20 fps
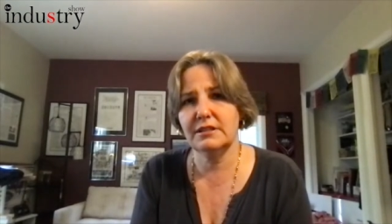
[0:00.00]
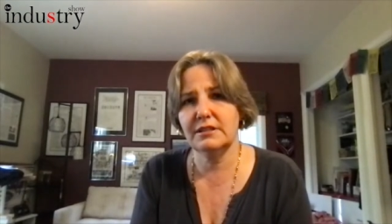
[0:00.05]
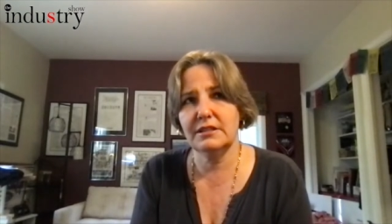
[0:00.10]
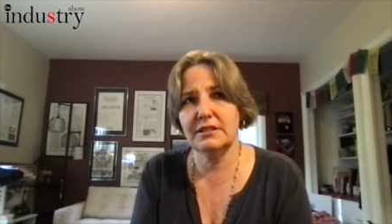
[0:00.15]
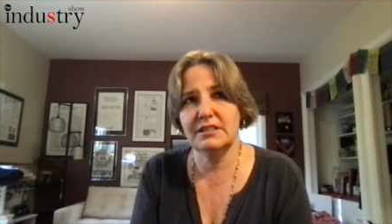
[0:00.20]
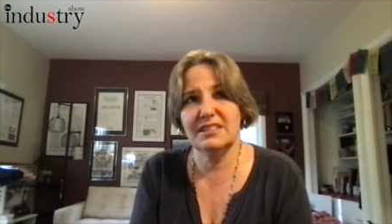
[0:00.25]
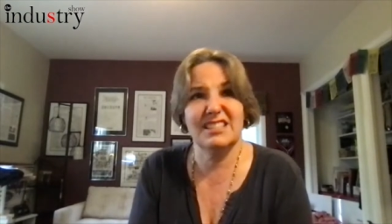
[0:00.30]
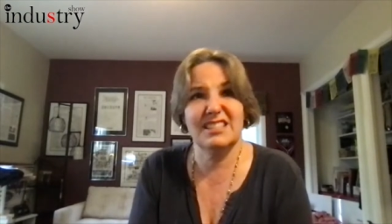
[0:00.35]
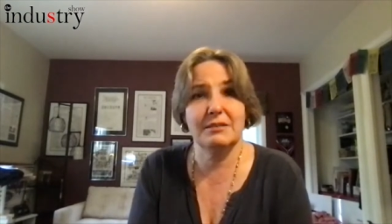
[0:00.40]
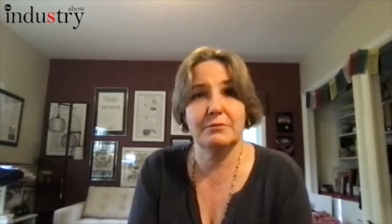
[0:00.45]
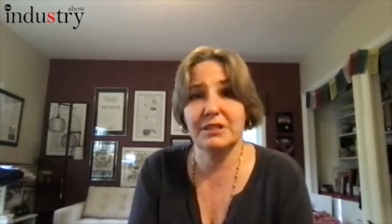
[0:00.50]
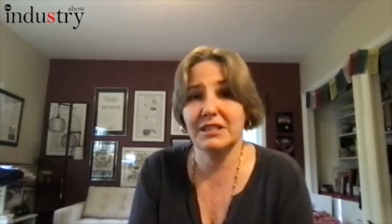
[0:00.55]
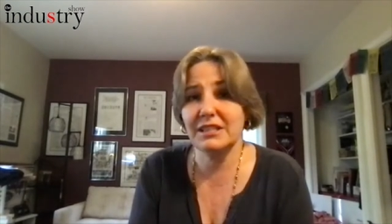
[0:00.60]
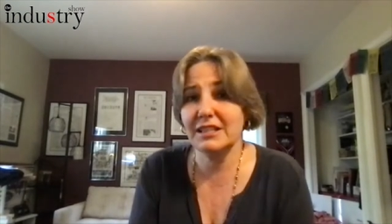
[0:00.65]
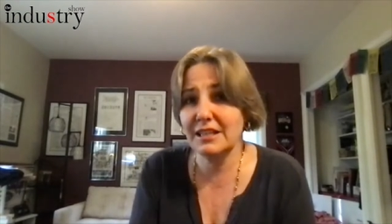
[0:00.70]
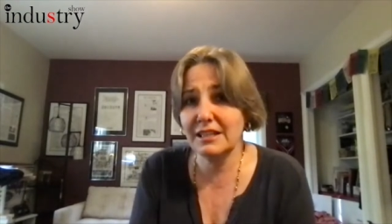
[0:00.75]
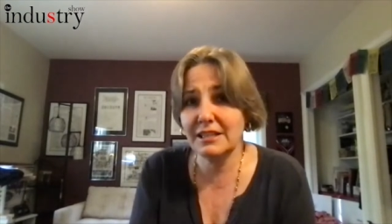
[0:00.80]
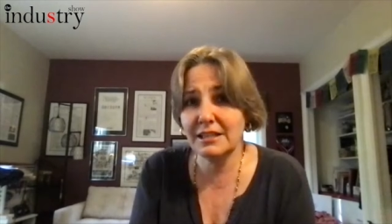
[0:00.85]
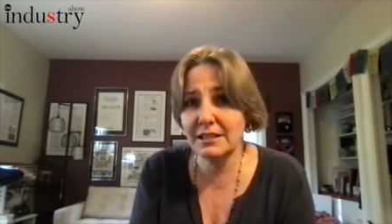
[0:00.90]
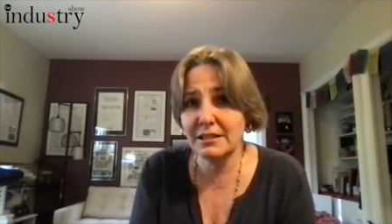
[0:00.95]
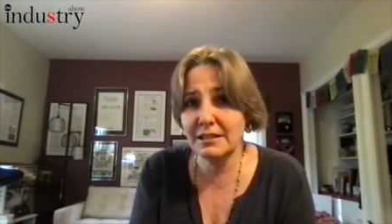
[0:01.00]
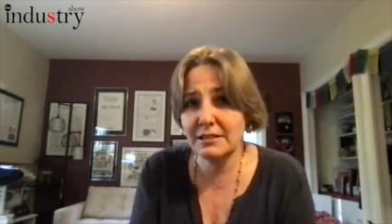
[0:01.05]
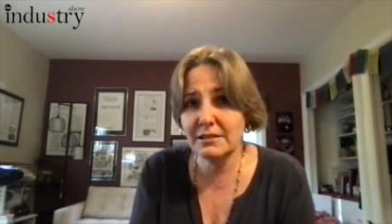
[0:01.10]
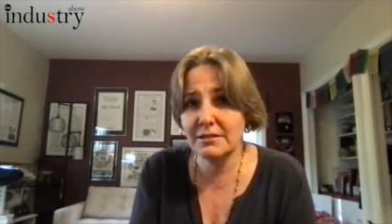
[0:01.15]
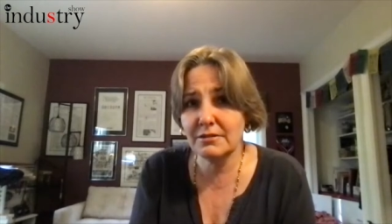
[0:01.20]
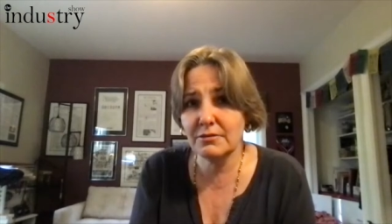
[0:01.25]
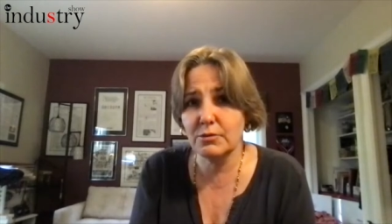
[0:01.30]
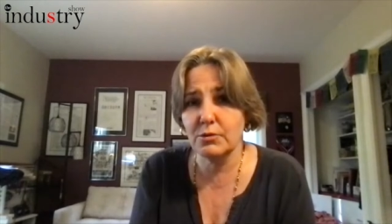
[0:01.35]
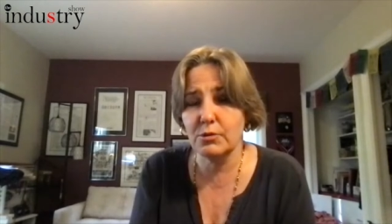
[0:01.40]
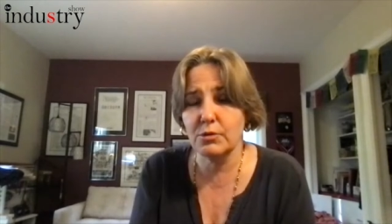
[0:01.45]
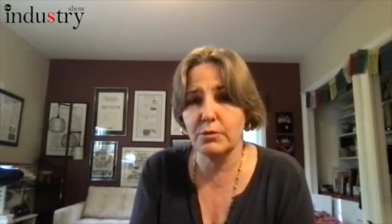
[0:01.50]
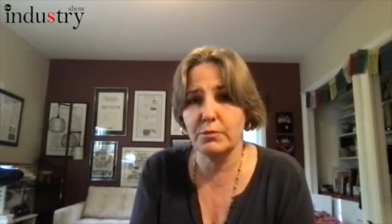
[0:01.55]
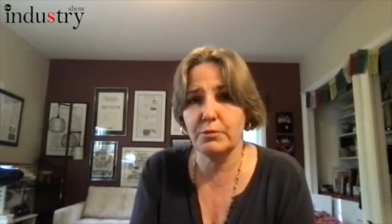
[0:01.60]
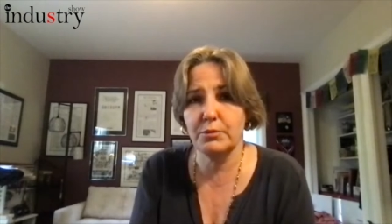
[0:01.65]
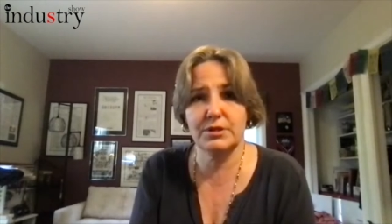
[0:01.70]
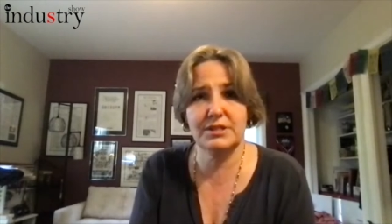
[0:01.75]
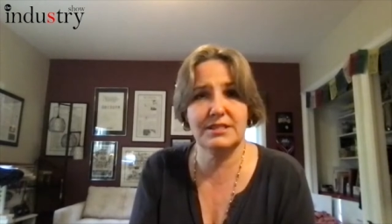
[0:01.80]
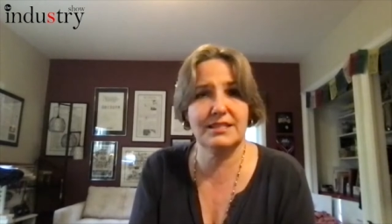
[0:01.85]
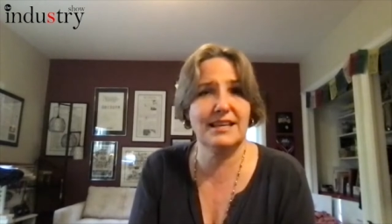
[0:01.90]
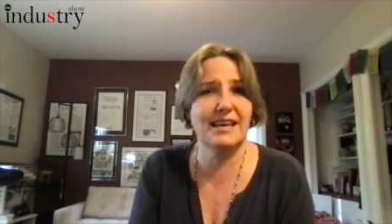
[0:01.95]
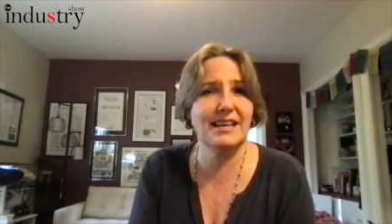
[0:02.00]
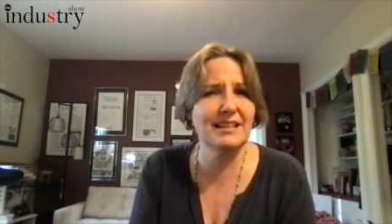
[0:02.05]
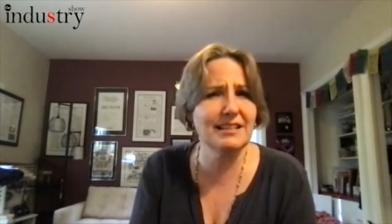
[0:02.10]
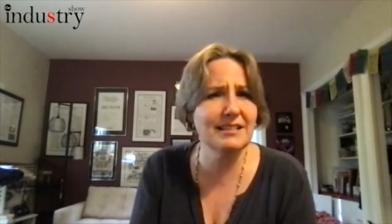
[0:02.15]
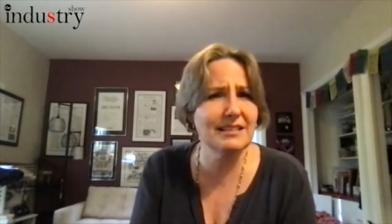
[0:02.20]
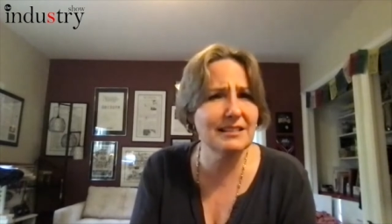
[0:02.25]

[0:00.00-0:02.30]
intimidated or pretend